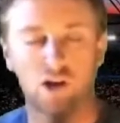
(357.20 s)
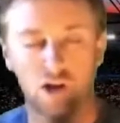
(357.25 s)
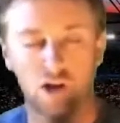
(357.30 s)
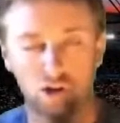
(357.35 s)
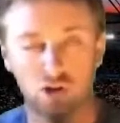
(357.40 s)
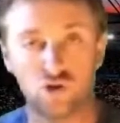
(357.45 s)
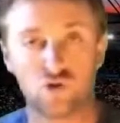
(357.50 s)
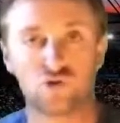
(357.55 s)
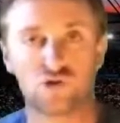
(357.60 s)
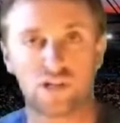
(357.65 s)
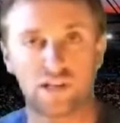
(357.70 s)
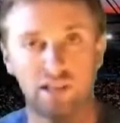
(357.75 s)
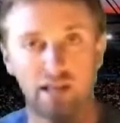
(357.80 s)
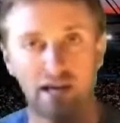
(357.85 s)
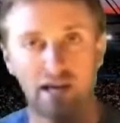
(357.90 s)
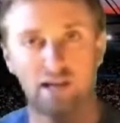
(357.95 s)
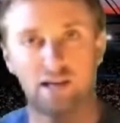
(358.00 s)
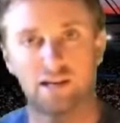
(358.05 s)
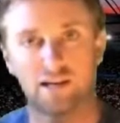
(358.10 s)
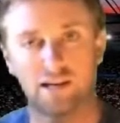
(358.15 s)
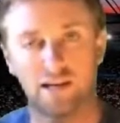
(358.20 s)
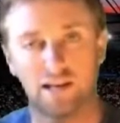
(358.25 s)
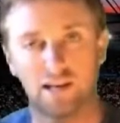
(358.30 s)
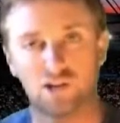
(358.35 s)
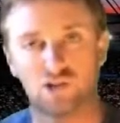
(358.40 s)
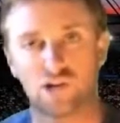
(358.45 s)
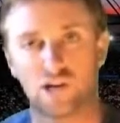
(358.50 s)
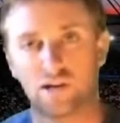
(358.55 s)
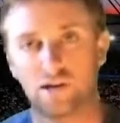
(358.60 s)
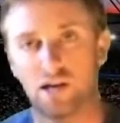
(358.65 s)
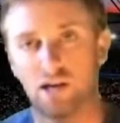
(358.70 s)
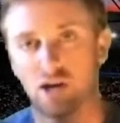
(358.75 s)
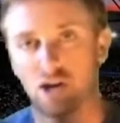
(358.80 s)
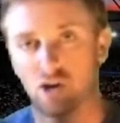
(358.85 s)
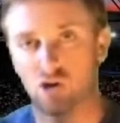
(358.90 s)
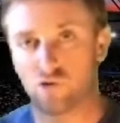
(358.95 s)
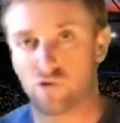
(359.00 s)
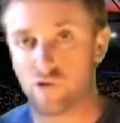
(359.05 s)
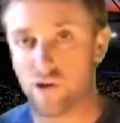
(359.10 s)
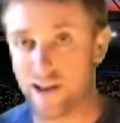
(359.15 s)
using their kinetic chain
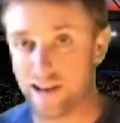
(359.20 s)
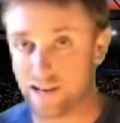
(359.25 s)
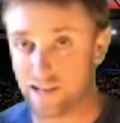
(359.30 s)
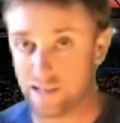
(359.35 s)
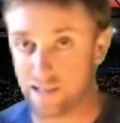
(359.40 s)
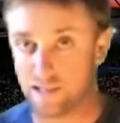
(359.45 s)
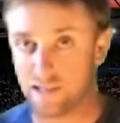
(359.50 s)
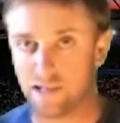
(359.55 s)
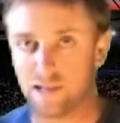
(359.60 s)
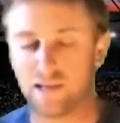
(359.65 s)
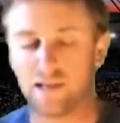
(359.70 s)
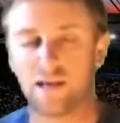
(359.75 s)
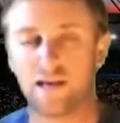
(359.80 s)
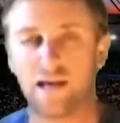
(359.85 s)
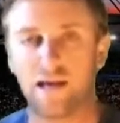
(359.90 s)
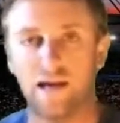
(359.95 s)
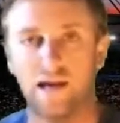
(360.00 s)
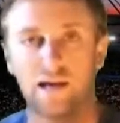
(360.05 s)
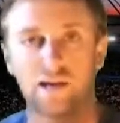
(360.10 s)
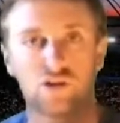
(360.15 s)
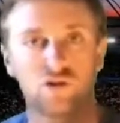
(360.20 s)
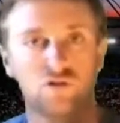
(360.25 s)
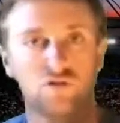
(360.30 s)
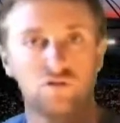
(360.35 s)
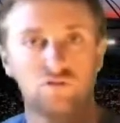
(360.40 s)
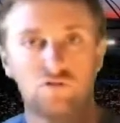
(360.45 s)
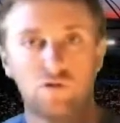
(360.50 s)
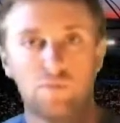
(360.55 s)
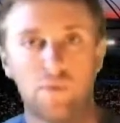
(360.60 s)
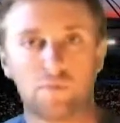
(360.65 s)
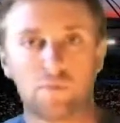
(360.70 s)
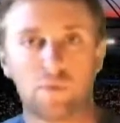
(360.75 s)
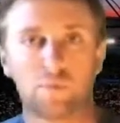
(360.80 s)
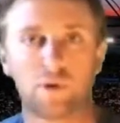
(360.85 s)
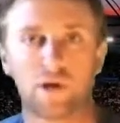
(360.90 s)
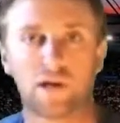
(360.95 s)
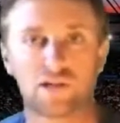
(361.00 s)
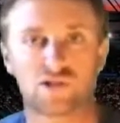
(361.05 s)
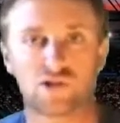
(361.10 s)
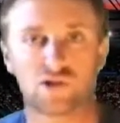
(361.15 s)
correctly. And you remember
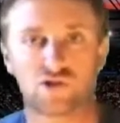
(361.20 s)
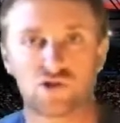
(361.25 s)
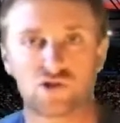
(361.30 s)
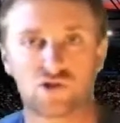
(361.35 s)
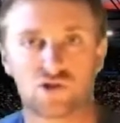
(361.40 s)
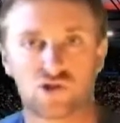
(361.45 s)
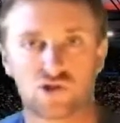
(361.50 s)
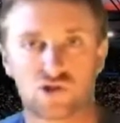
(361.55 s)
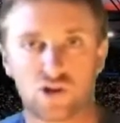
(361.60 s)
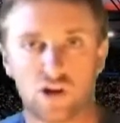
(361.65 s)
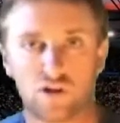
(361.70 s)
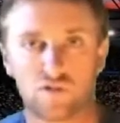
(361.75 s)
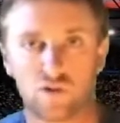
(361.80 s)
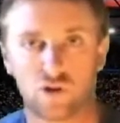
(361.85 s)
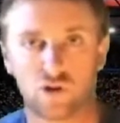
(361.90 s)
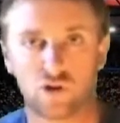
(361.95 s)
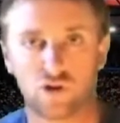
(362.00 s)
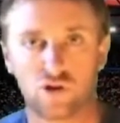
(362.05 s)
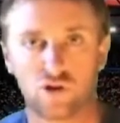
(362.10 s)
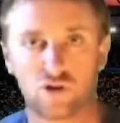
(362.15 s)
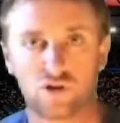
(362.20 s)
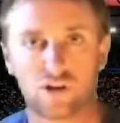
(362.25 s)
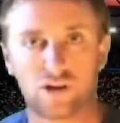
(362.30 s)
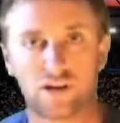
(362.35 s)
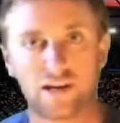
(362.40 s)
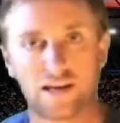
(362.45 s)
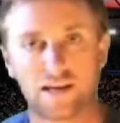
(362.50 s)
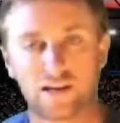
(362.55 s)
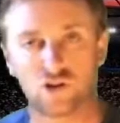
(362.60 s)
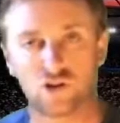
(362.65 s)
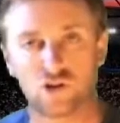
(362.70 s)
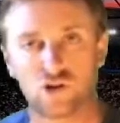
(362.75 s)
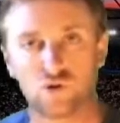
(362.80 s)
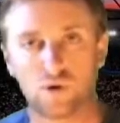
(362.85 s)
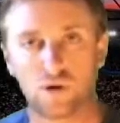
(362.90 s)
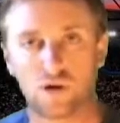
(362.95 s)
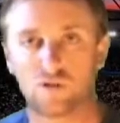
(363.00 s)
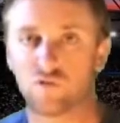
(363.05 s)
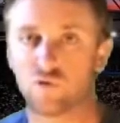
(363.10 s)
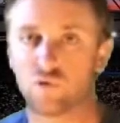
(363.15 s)
players such as Gustavo Curtin and
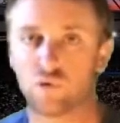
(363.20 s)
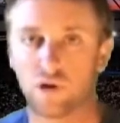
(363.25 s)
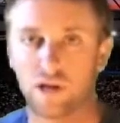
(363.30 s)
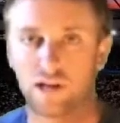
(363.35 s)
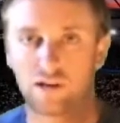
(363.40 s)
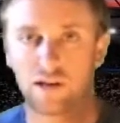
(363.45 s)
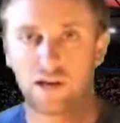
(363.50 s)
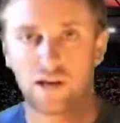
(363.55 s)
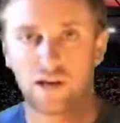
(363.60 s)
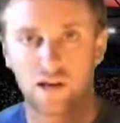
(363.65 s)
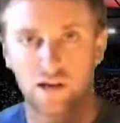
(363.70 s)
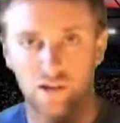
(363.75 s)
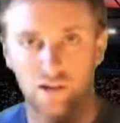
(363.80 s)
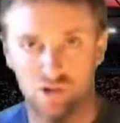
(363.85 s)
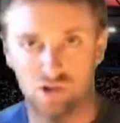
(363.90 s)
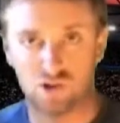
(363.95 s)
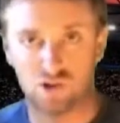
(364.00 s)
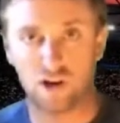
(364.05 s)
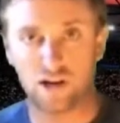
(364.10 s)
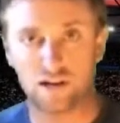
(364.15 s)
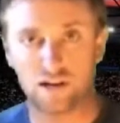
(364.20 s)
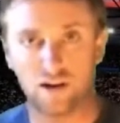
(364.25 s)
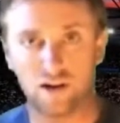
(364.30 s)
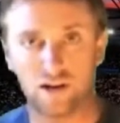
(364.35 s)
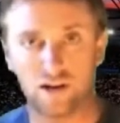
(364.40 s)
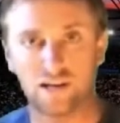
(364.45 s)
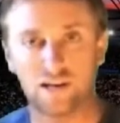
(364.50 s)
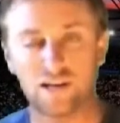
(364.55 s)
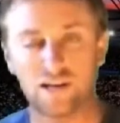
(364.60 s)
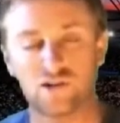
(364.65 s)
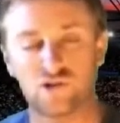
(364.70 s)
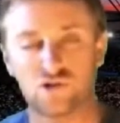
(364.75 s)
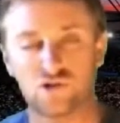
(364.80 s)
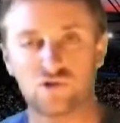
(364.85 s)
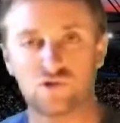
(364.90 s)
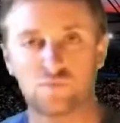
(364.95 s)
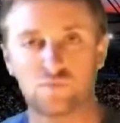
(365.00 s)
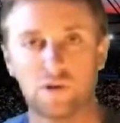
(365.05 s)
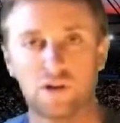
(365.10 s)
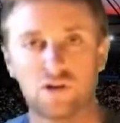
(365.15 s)
Hewitt have all had sidelined
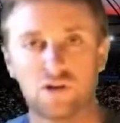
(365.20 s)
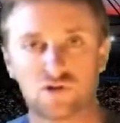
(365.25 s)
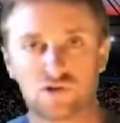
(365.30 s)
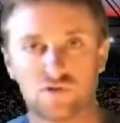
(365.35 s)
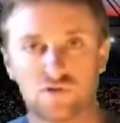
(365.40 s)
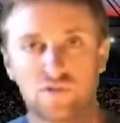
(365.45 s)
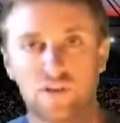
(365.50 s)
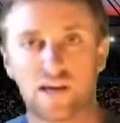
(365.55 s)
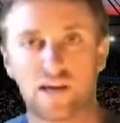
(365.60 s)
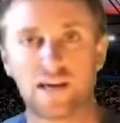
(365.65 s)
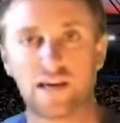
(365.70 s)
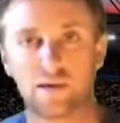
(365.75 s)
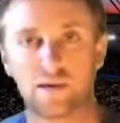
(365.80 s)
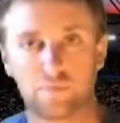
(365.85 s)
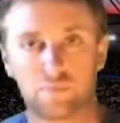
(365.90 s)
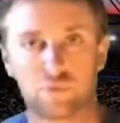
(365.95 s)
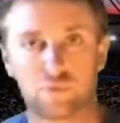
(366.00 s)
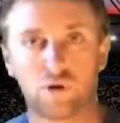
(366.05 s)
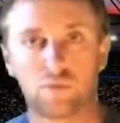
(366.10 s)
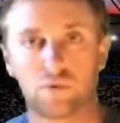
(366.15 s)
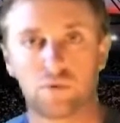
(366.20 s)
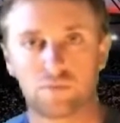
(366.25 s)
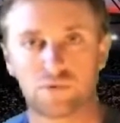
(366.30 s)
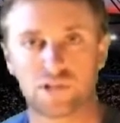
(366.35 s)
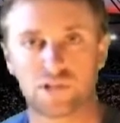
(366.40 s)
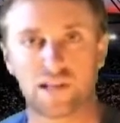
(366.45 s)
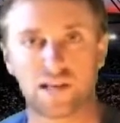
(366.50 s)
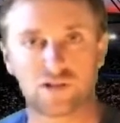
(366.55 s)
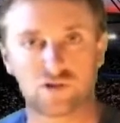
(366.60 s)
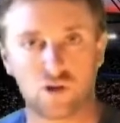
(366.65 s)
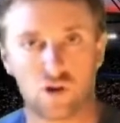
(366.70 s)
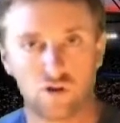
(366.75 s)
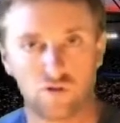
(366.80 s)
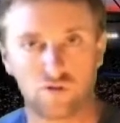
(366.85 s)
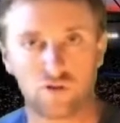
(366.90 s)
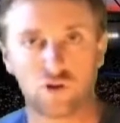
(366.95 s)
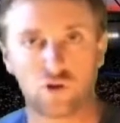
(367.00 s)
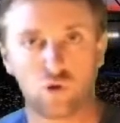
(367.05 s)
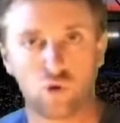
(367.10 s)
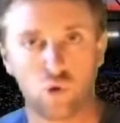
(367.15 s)
issues because of their hip problems, and that's
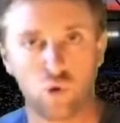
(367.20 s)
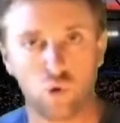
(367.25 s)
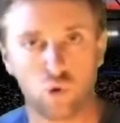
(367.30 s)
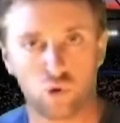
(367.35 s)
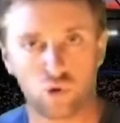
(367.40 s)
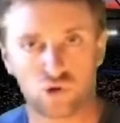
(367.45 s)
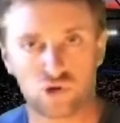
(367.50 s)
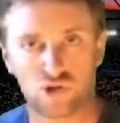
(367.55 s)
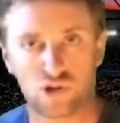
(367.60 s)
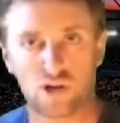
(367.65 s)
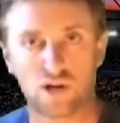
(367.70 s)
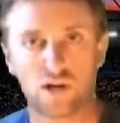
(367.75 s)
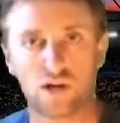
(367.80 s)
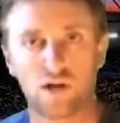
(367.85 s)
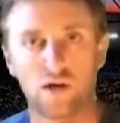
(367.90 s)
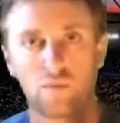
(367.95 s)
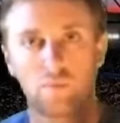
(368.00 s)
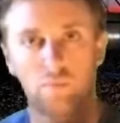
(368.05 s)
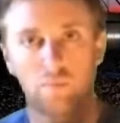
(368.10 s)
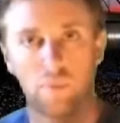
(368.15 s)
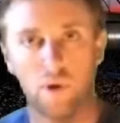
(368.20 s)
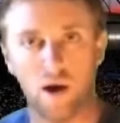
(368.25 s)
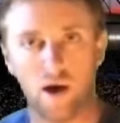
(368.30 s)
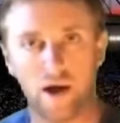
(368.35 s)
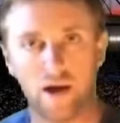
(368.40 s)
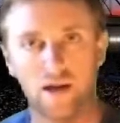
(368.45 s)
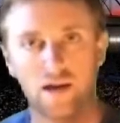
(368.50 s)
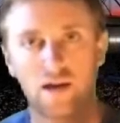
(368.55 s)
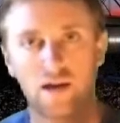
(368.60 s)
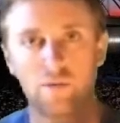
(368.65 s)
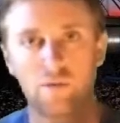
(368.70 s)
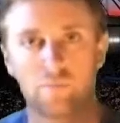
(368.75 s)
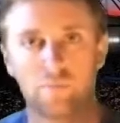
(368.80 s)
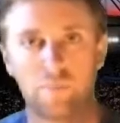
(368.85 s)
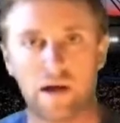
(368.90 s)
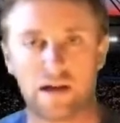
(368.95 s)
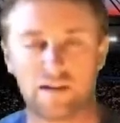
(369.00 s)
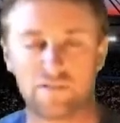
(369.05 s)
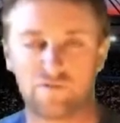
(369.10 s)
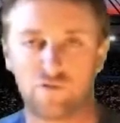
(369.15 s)
often caused by
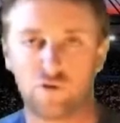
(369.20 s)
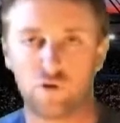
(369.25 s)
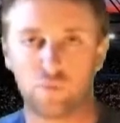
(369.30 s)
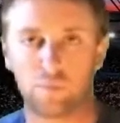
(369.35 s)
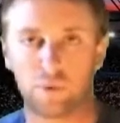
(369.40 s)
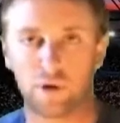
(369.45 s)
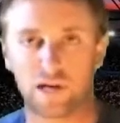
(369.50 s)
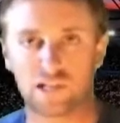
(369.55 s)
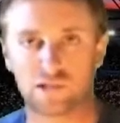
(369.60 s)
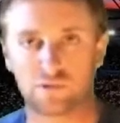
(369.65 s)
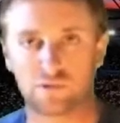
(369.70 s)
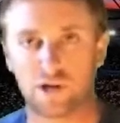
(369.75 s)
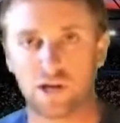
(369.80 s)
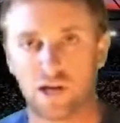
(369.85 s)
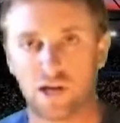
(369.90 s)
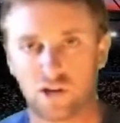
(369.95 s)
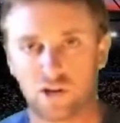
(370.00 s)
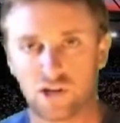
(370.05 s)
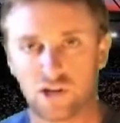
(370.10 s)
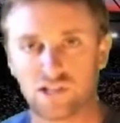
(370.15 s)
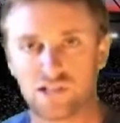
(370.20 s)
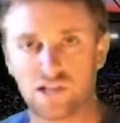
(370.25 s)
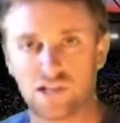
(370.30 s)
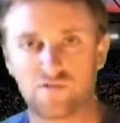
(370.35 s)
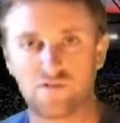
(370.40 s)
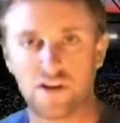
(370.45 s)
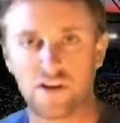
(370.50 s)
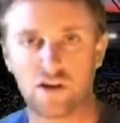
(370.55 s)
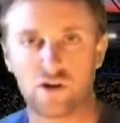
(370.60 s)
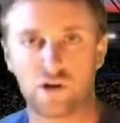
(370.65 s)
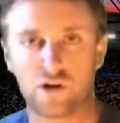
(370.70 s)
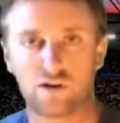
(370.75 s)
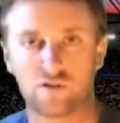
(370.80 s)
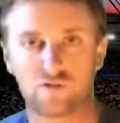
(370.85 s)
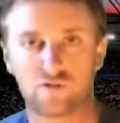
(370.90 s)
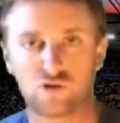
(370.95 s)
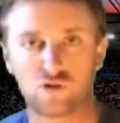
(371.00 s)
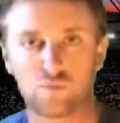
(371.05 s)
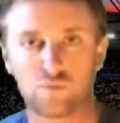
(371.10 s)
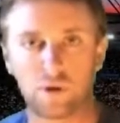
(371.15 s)
bad foot placement. You're going to see a video here of
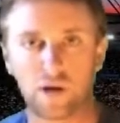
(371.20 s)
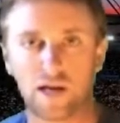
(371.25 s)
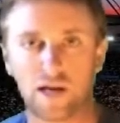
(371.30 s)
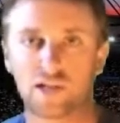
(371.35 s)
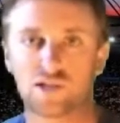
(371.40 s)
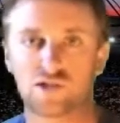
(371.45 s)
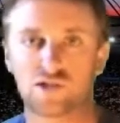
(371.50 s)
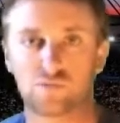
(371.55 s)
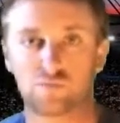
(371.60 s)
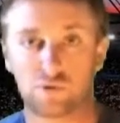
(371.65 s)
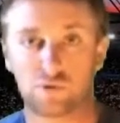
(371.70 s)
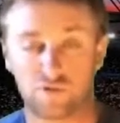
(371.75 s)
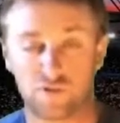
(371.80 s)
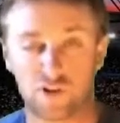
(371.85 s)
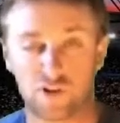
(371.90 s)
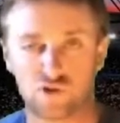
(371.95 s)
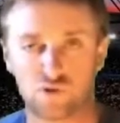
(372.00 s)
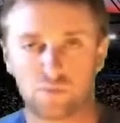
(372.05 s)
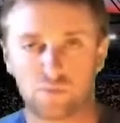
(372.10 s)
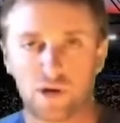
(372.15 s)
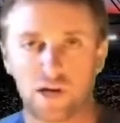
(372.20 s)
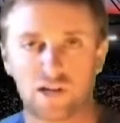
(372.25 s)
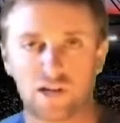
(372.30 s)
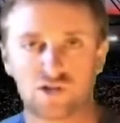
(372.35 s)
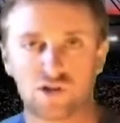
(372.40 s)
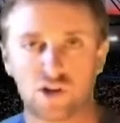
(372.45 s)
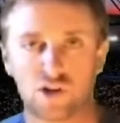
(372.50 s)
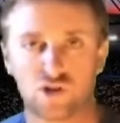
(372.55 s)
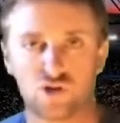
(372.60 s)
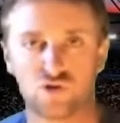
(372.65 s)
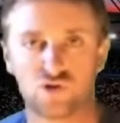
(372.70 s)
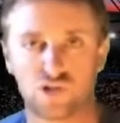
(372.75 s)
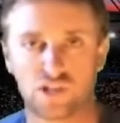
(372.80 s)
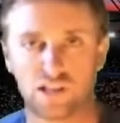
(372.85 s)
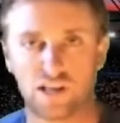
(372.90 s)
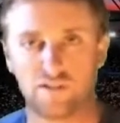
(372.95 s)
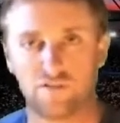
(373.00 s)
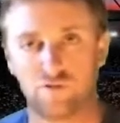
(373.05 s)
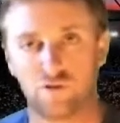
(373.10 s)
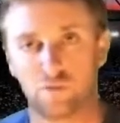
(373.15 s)
two players, professional players, that are using
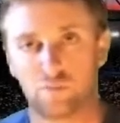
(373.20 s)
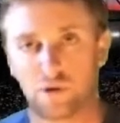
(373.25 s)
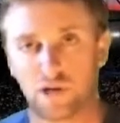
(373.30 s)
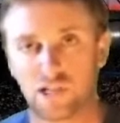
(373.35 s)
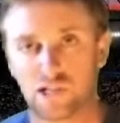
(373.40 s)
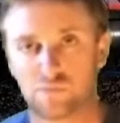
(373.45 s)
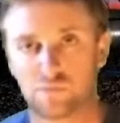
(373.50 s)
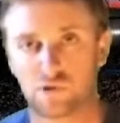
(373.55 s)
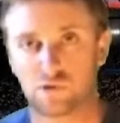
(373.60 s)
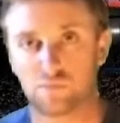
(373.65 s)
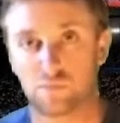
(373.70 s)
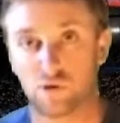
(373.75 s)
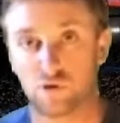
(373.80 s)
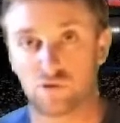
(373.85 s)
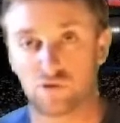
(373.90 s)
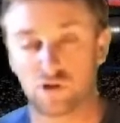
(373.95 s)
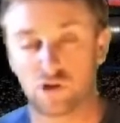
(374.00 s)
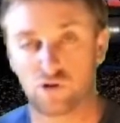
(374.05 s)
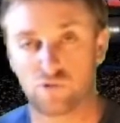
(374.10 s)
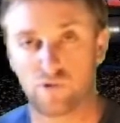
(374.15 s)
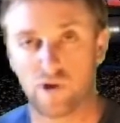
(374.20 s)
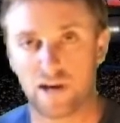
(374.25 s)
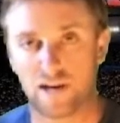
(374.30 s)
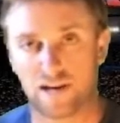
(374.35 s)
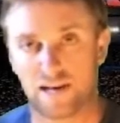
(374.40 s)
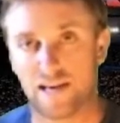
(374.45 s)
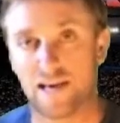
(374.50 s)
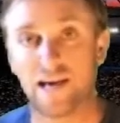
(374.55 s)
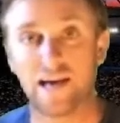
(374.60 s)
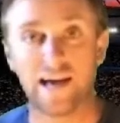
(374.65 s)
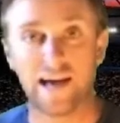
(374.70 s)
their foot placement both correctly